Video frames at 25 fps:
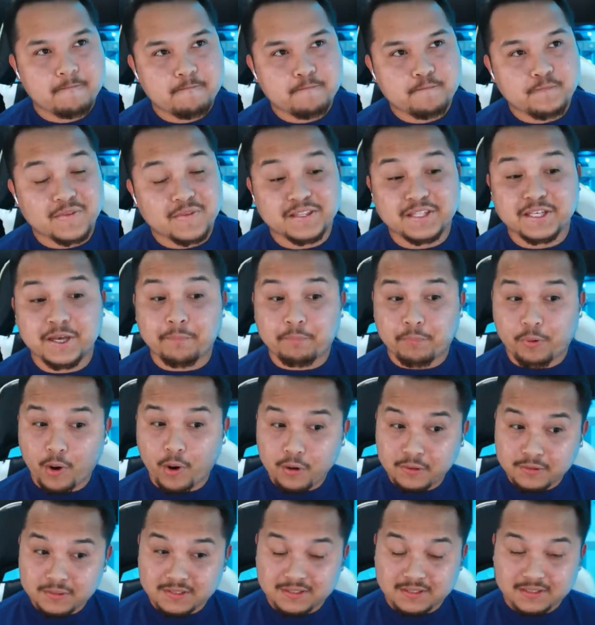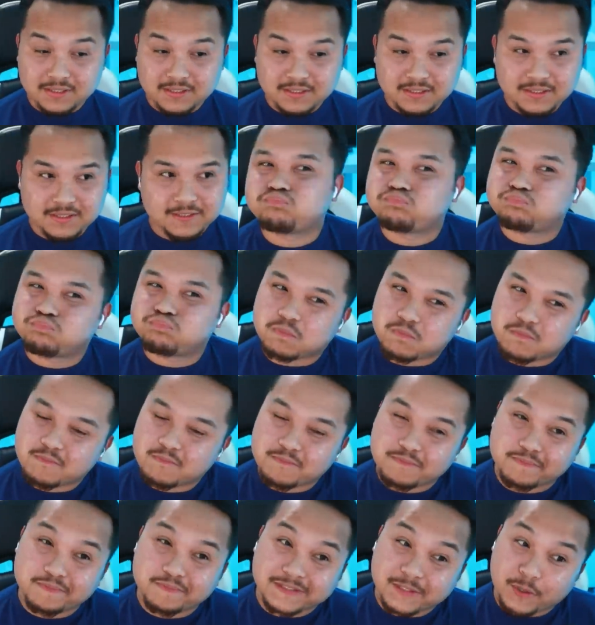The approach...
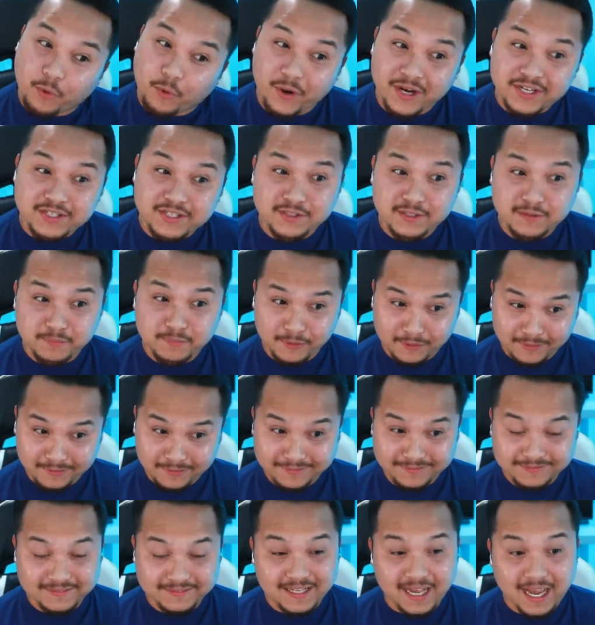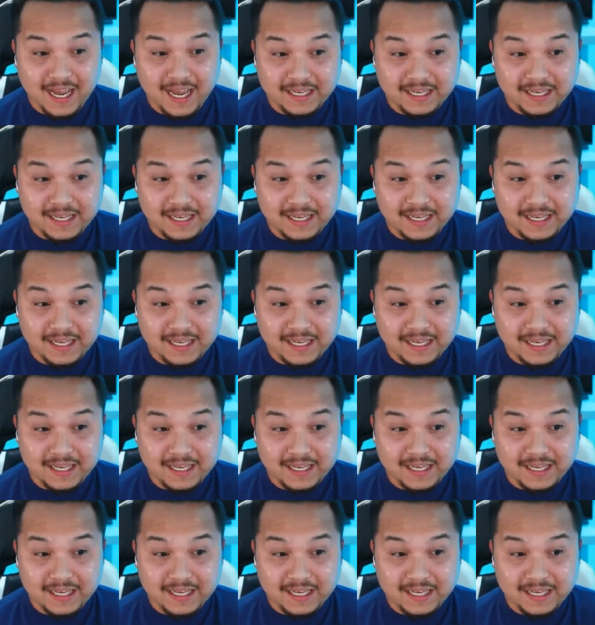questionable, I